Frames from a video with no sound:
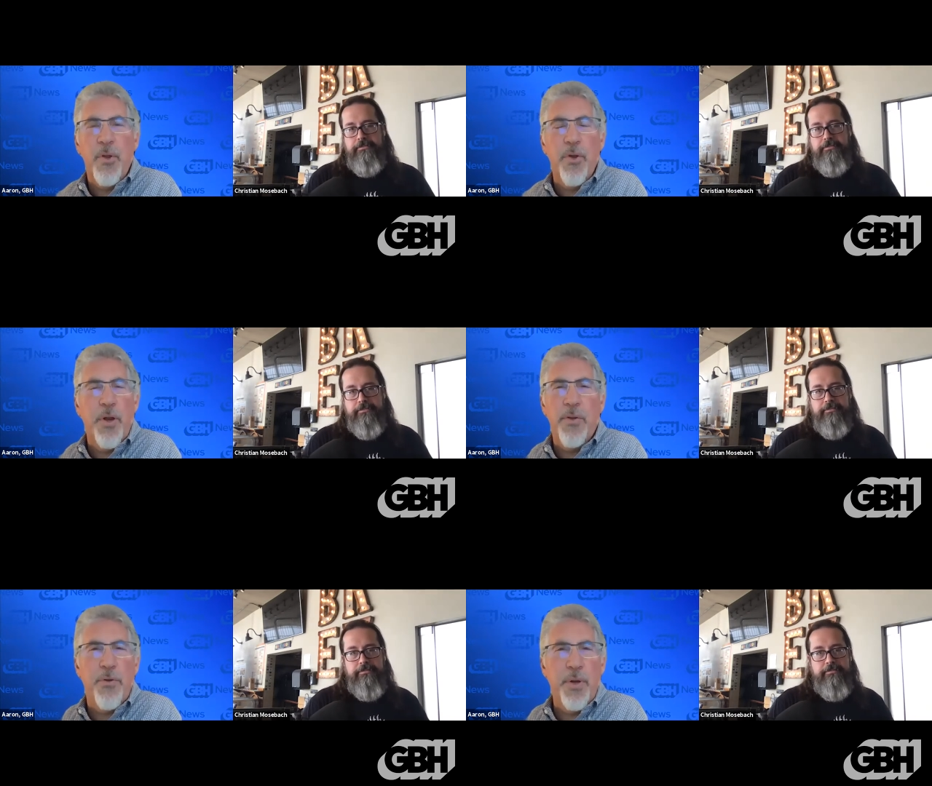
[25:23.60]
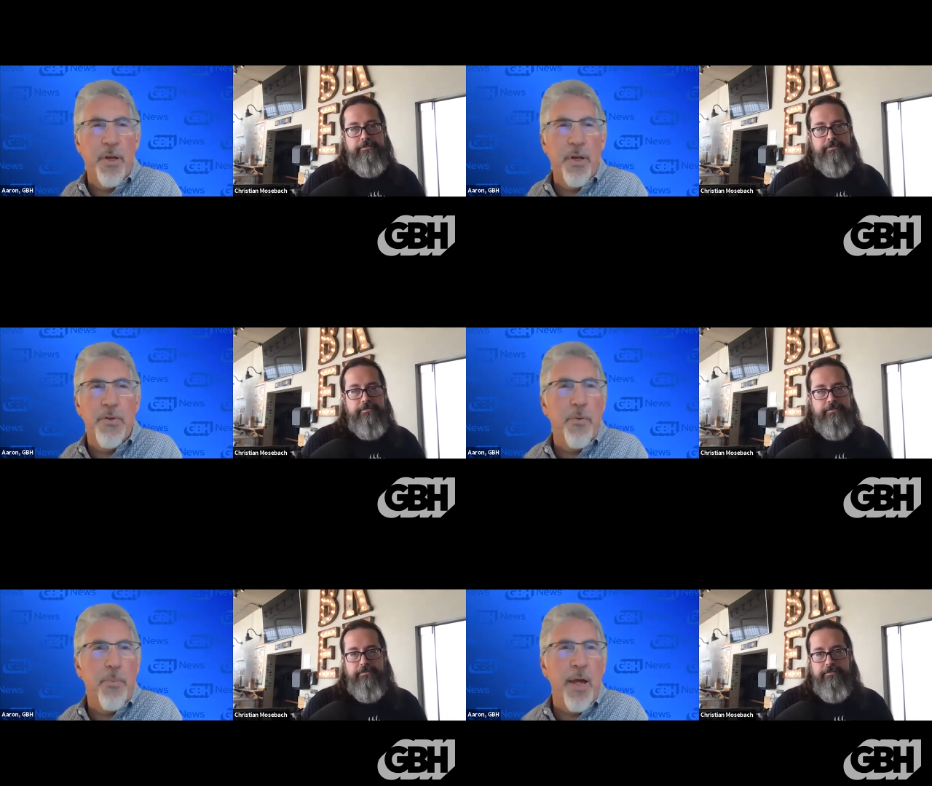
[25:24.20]
Speaker 1: You're not doing
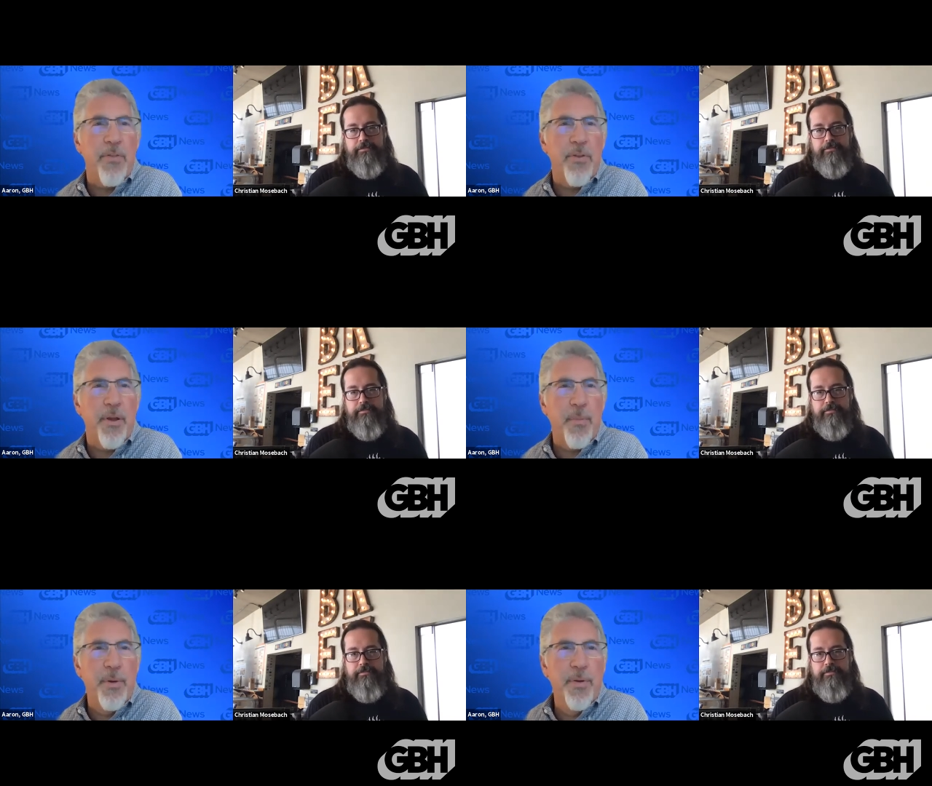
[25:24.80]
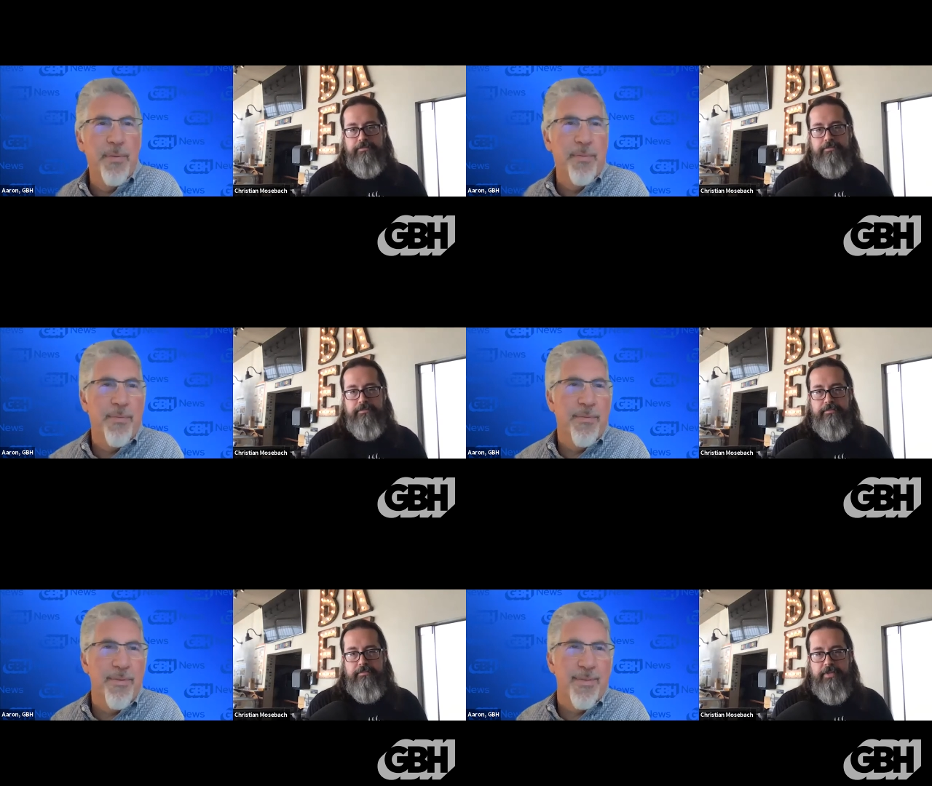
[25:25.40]
it in your bathtub.
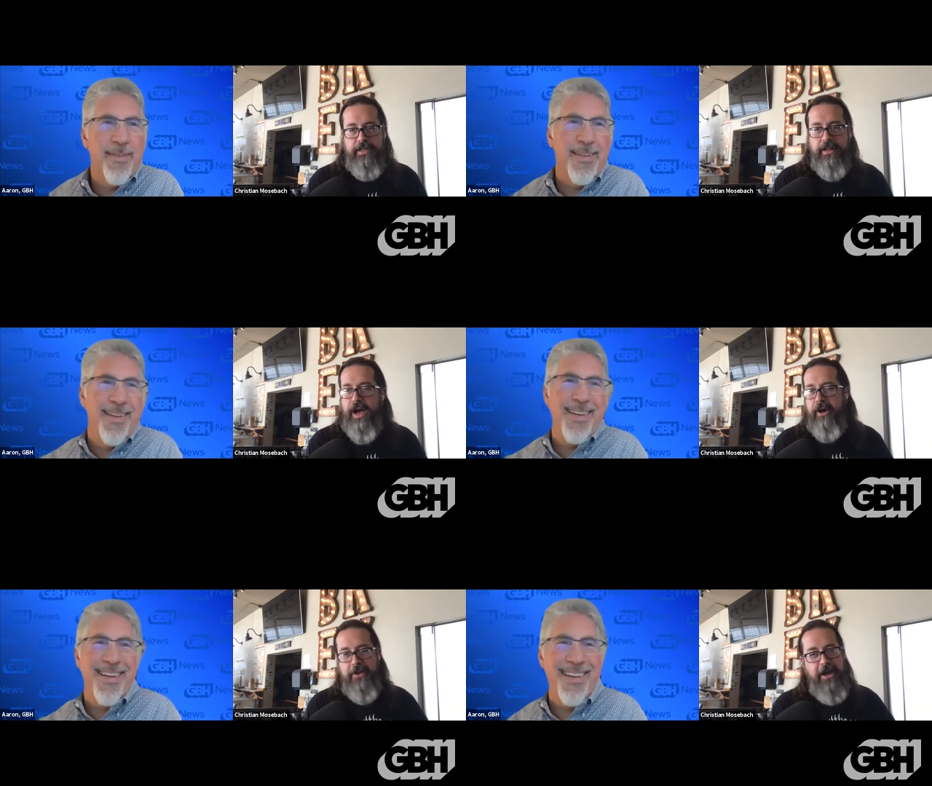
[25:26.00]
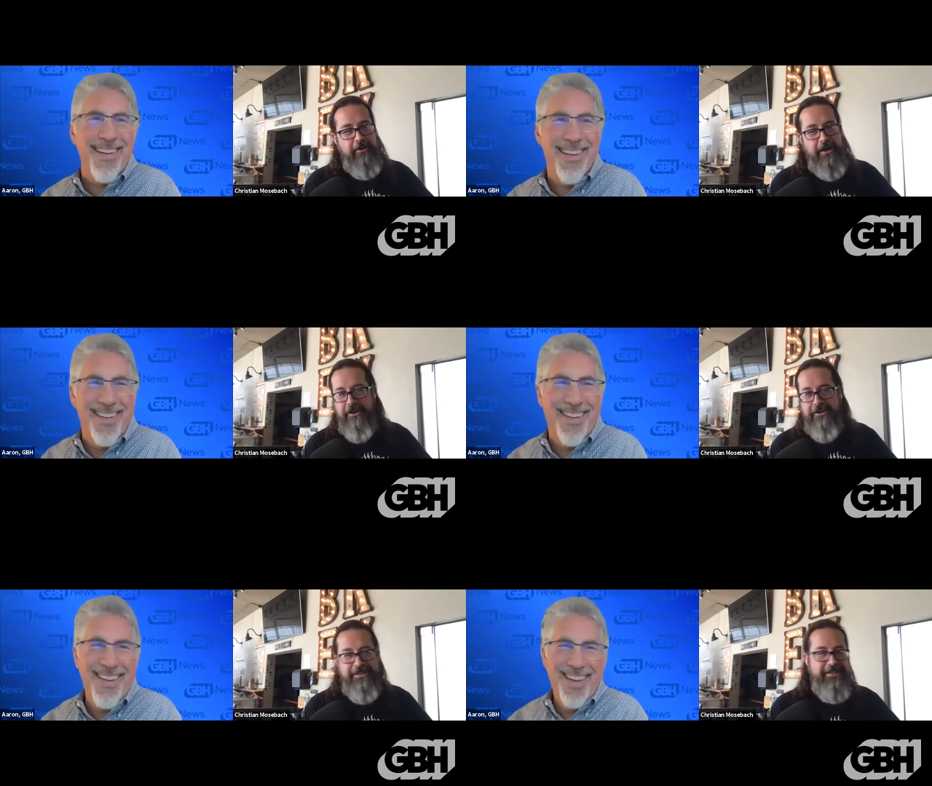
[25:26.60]
No,
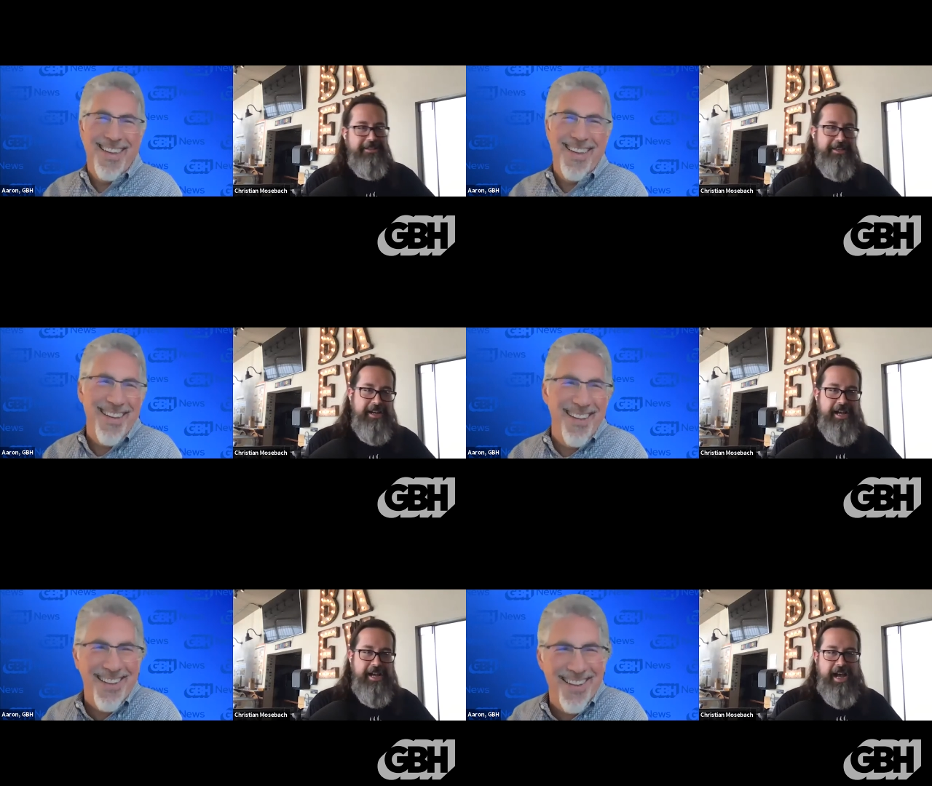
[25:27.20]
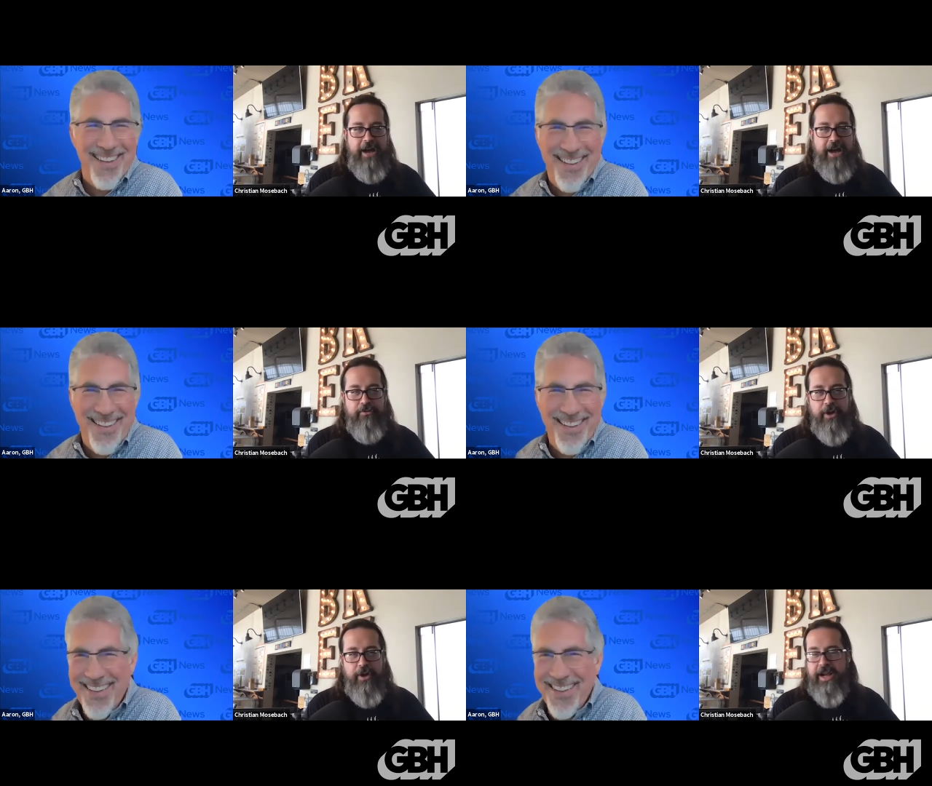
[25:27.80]
no, no.
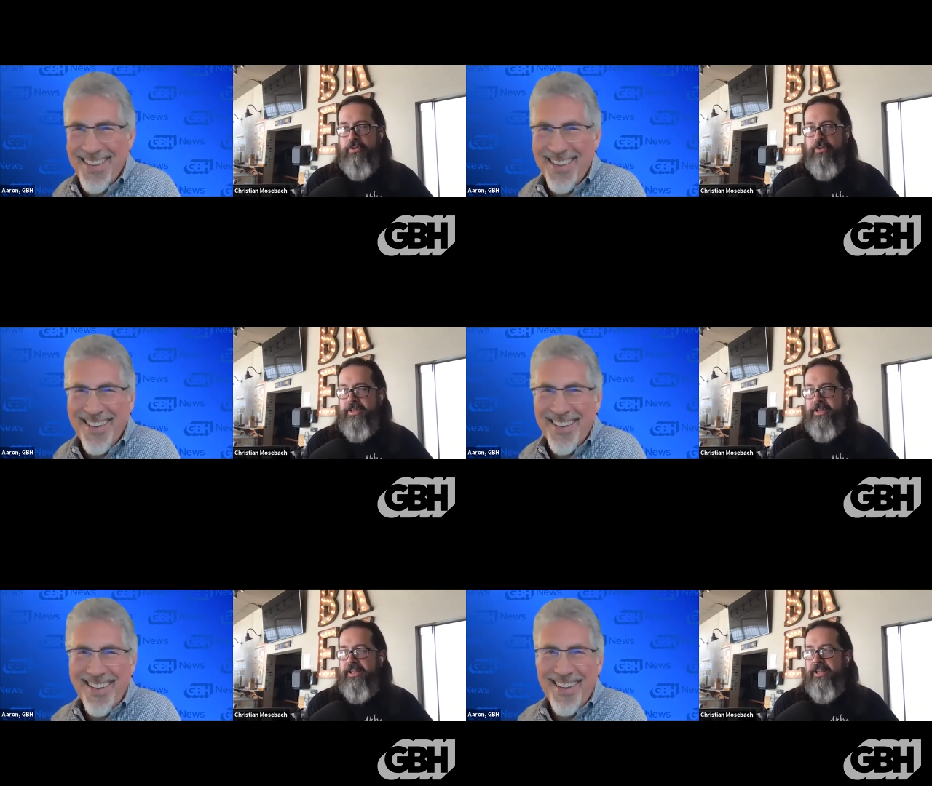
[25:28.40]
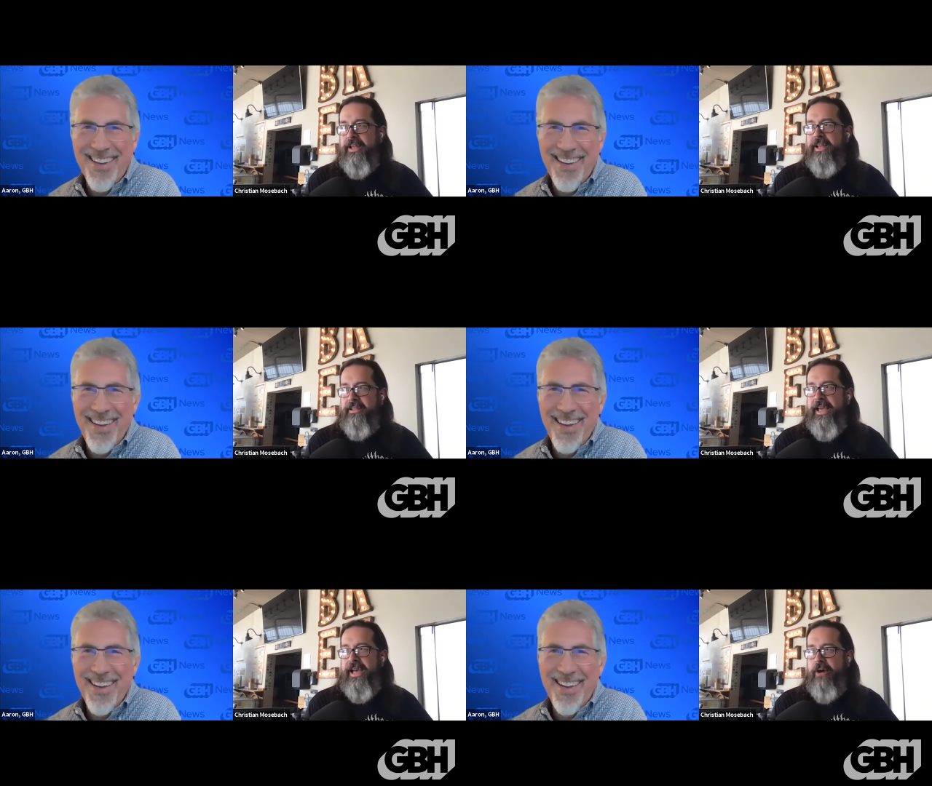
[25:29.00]
Speaker 2: I, I would, re I would,
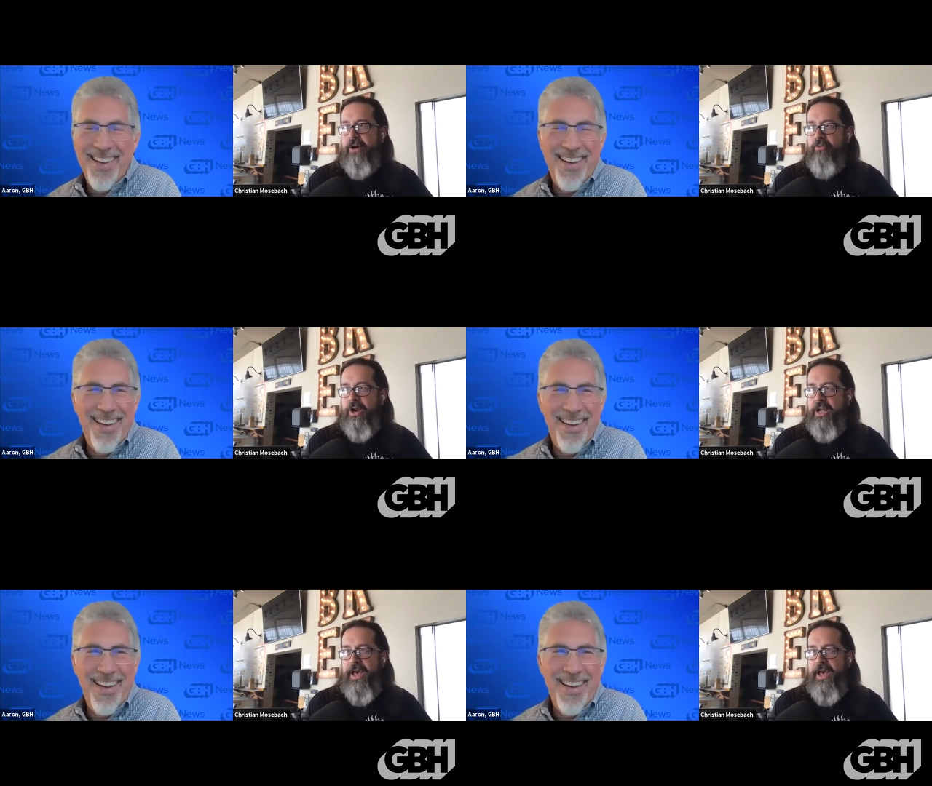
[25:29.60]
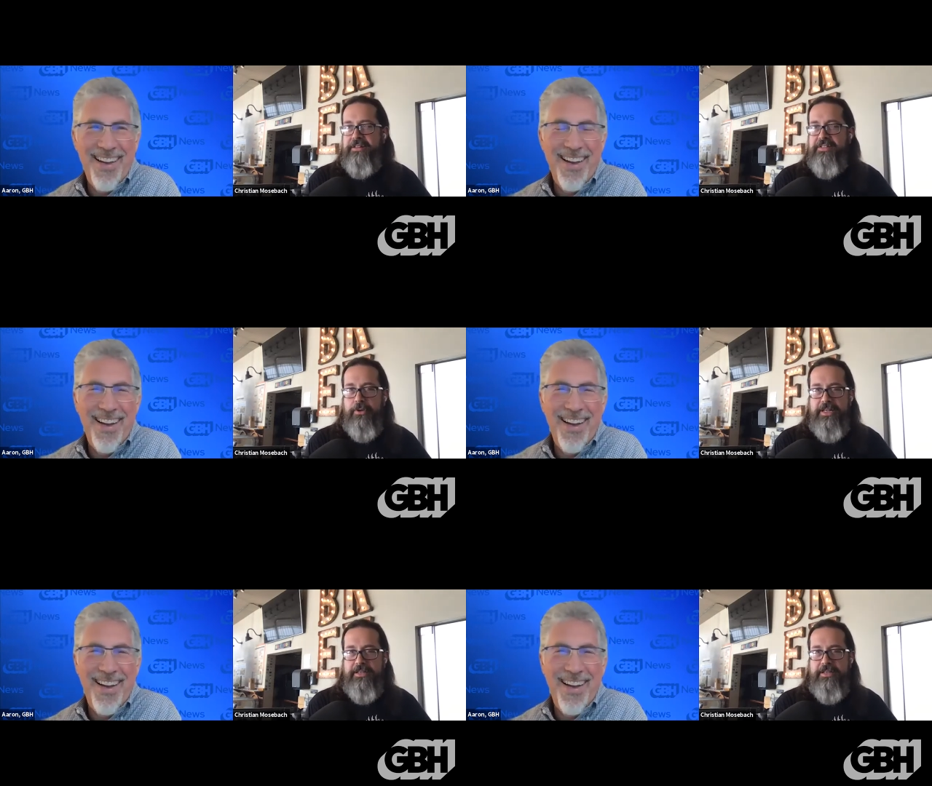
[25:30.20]
yeah, I would recommend